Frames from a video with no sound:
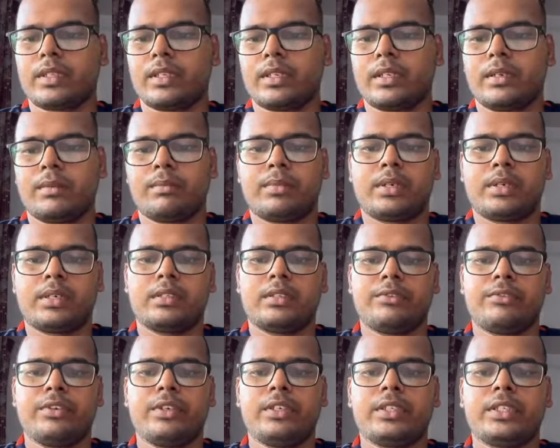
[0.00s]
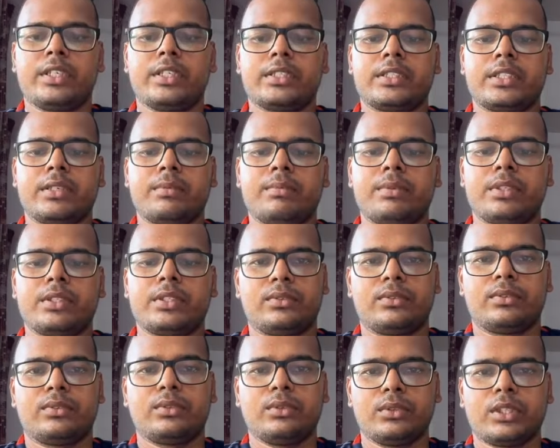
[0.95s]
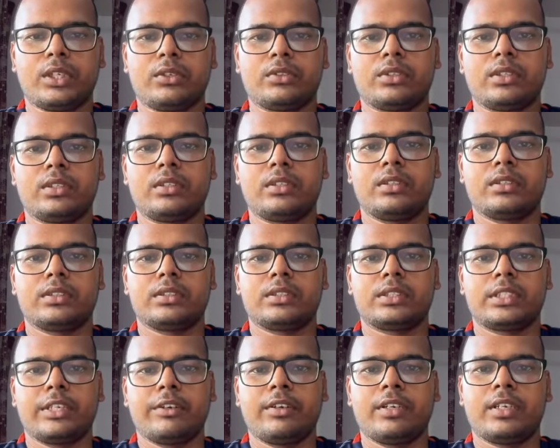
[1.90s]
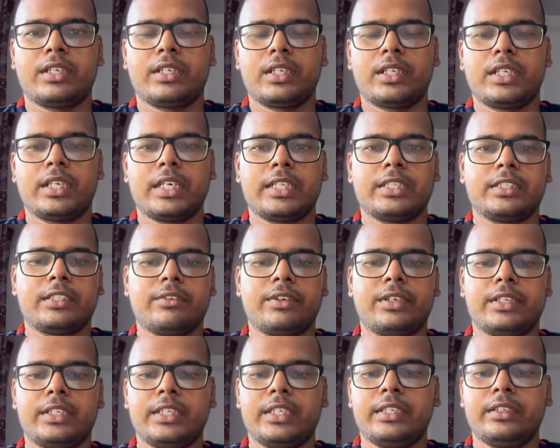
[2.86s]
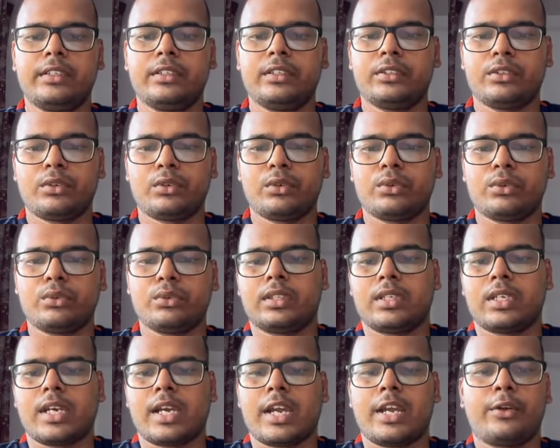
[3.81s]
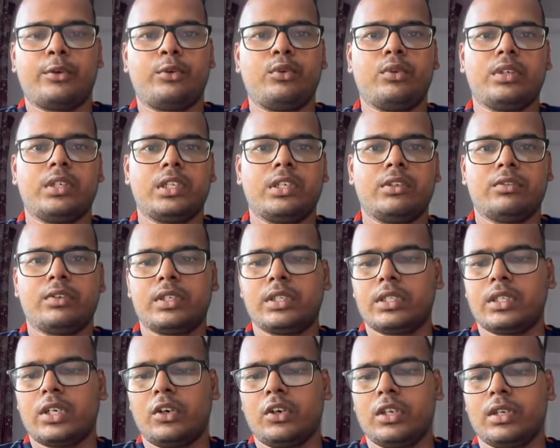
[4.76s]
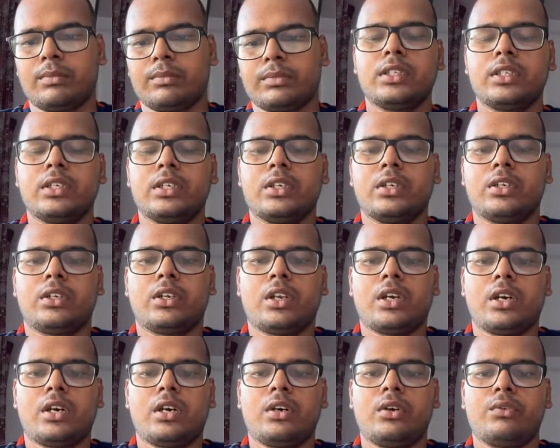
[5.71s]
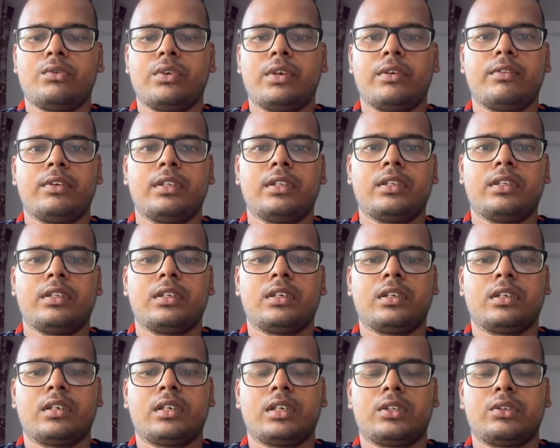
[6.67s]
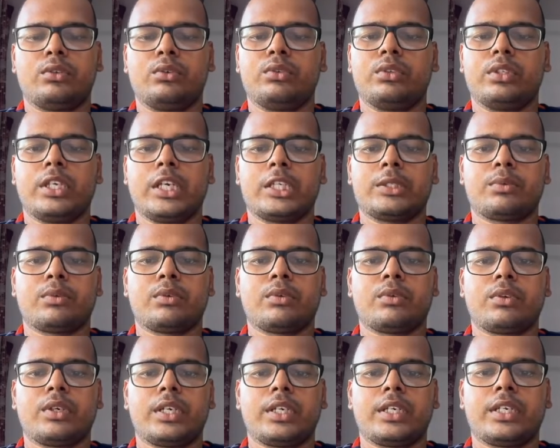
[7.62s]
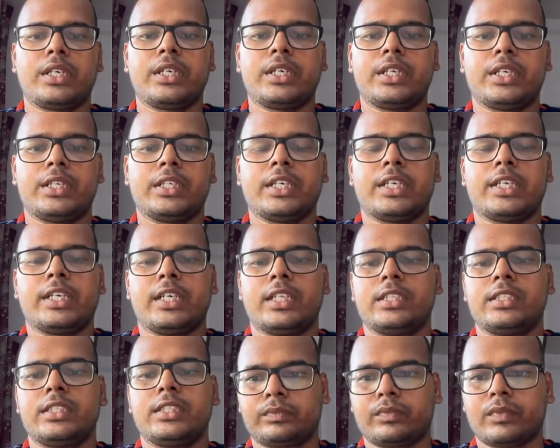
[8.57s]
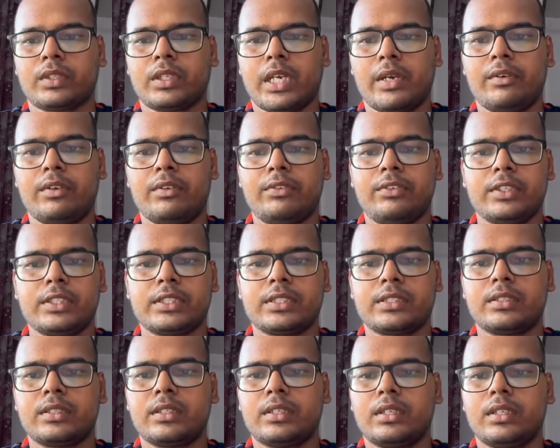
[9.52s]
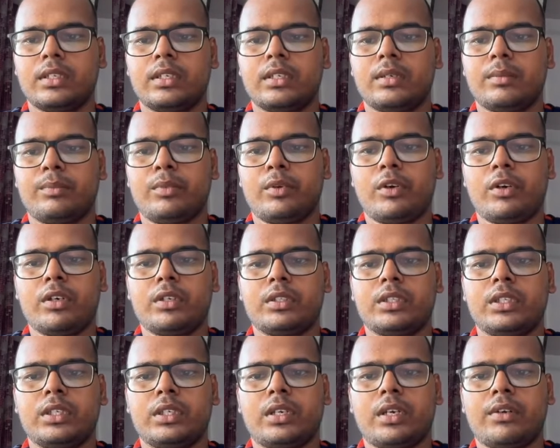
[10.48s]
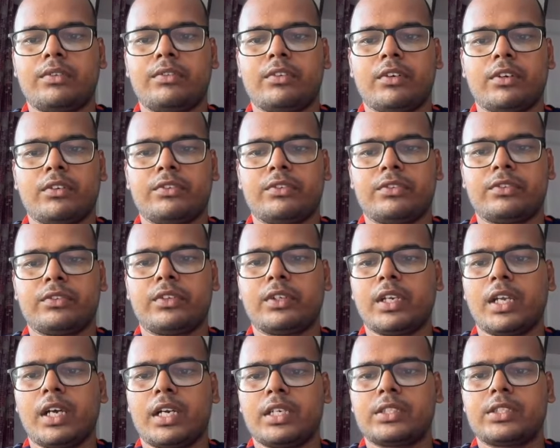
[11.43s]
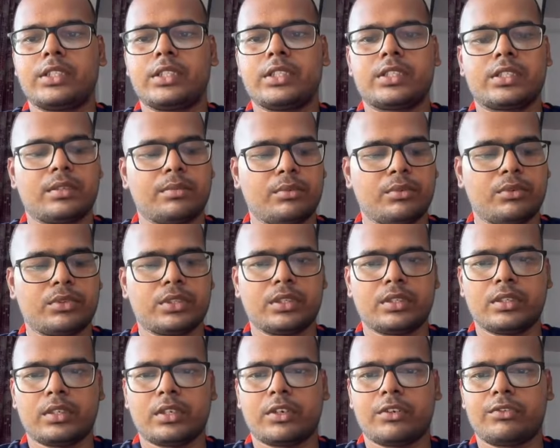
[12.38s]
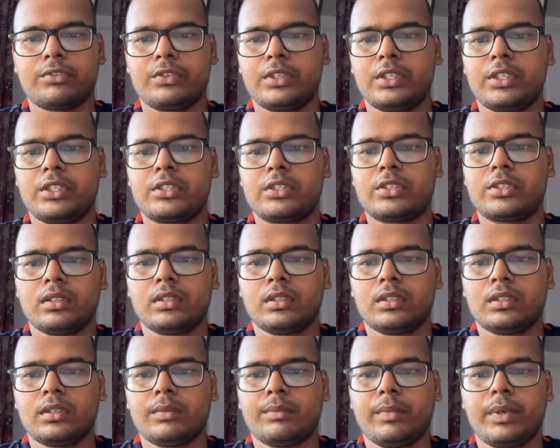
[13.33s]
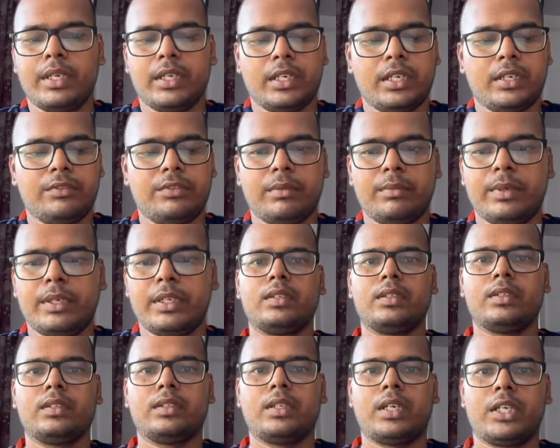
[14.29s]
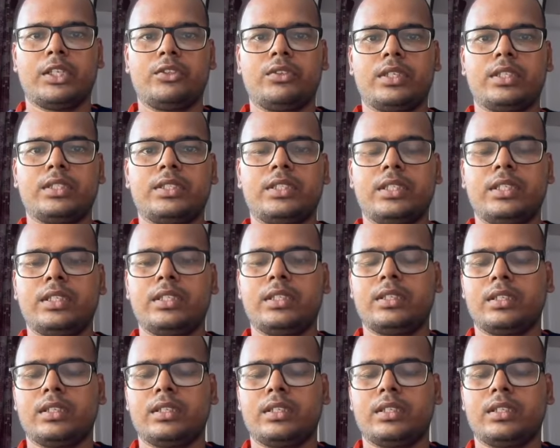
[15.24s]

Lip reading: but the filtered shape is 2717 rows and 21 columns. Now we will do the exploratory data analysis. I will first plot the graph of class distribution of each male and female. As you can see,